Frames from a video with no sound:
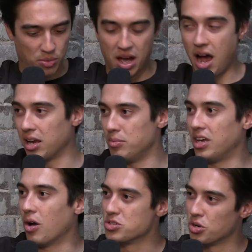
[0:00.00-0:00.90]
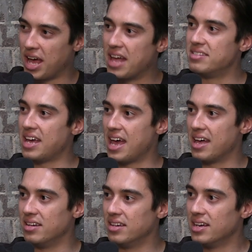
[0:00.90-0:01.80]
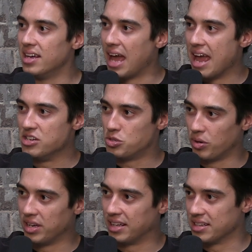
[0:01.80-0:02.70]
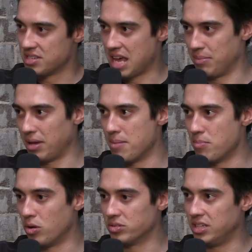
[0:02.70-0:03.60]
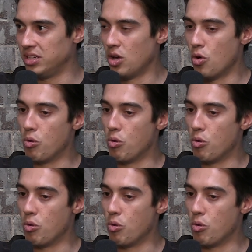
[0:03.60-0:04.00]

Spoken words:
And we are going to be going sort of head-to-head each week in the same game multi.